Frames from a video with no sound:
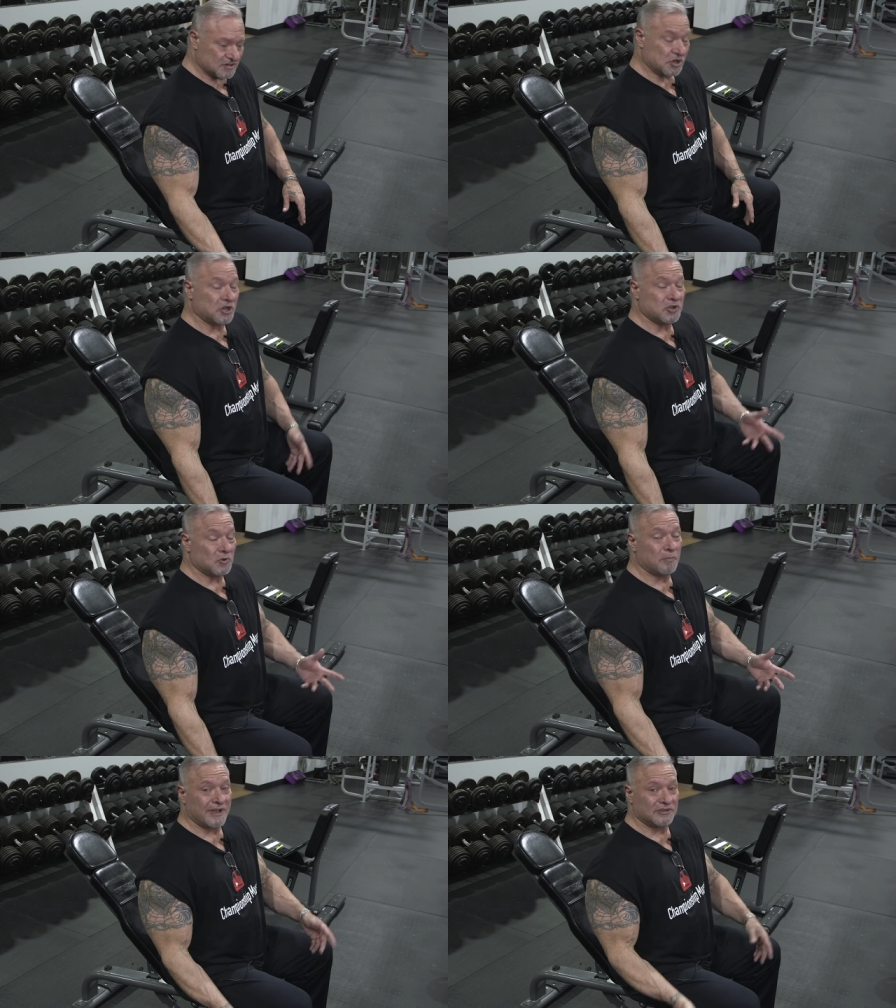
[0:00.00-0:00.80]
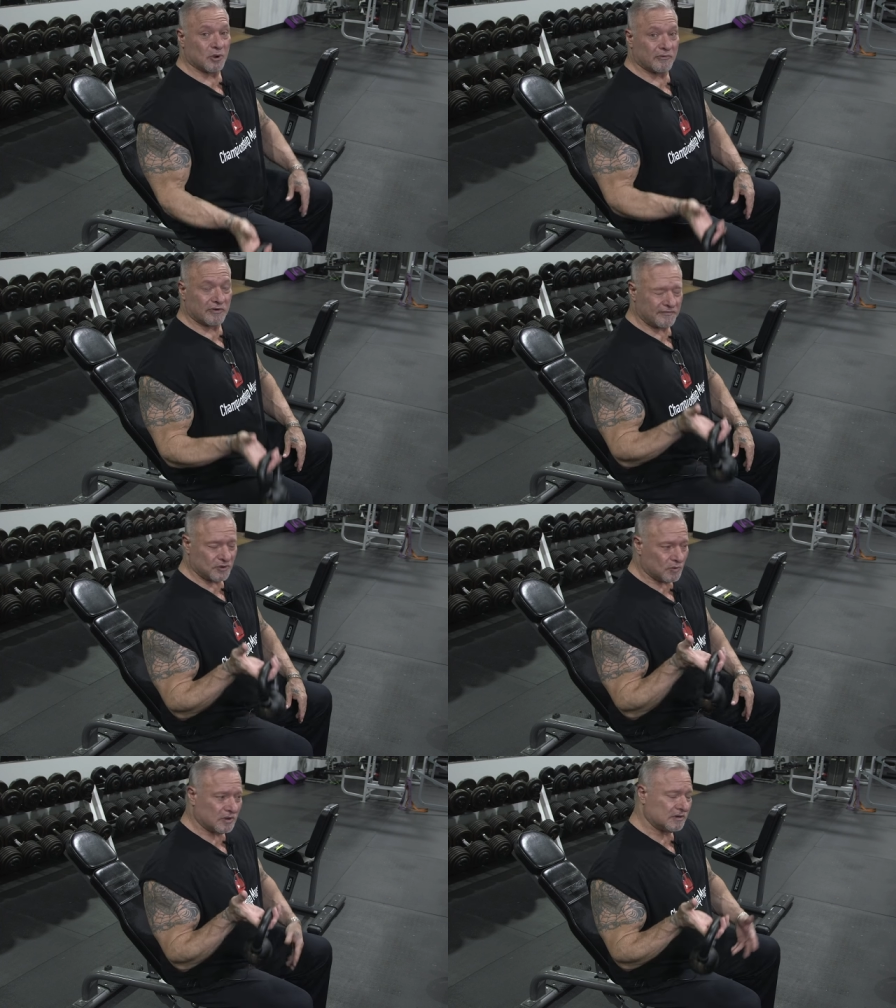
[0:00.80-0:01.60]
You could do it bent over if
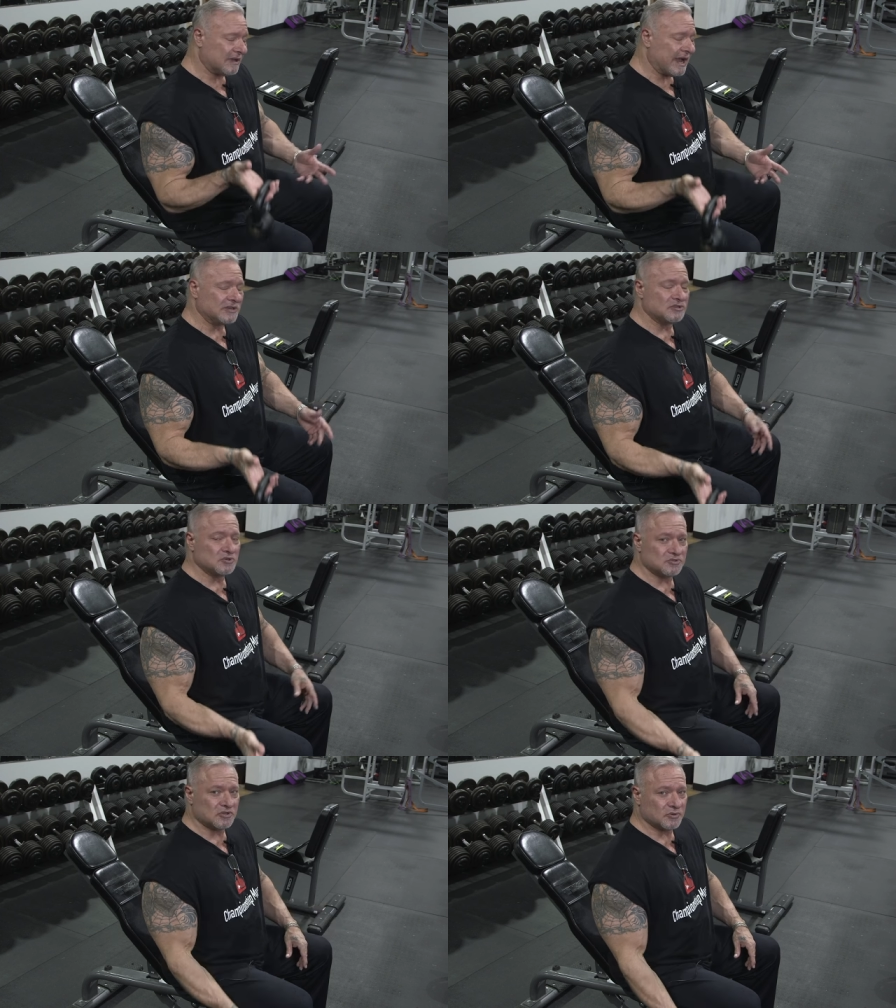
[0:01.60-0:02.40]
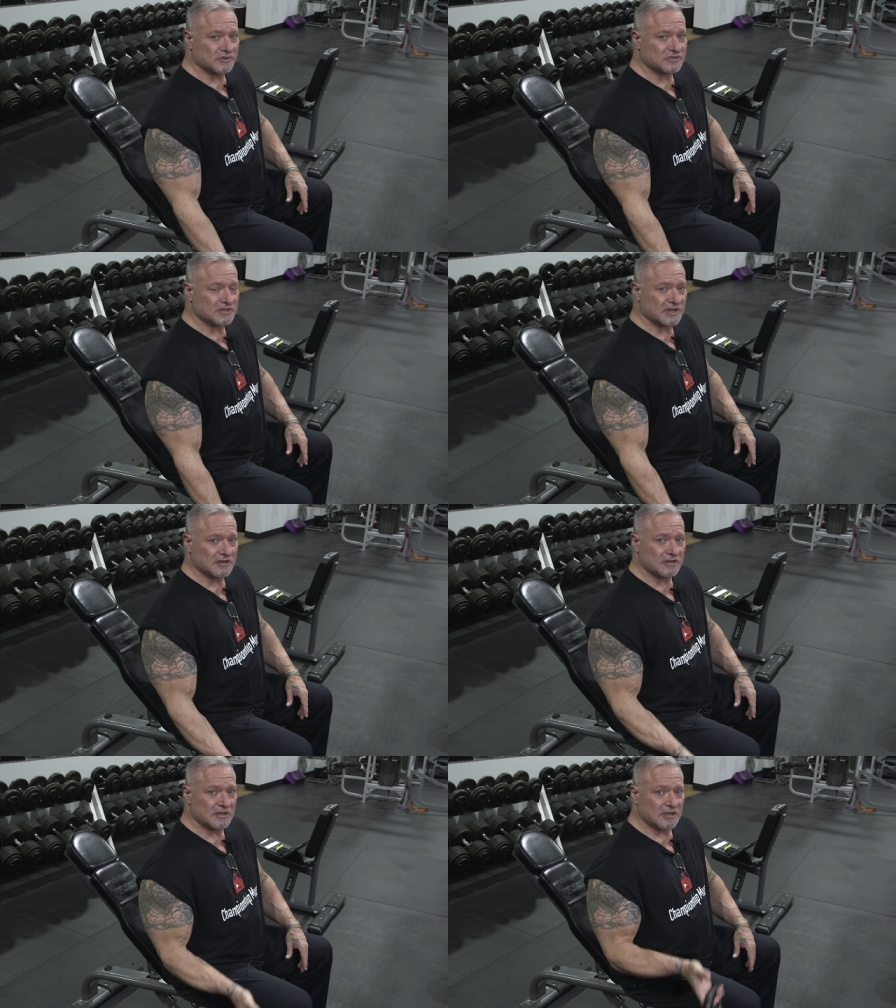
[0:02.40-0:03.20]
you want. I choose to do it seated.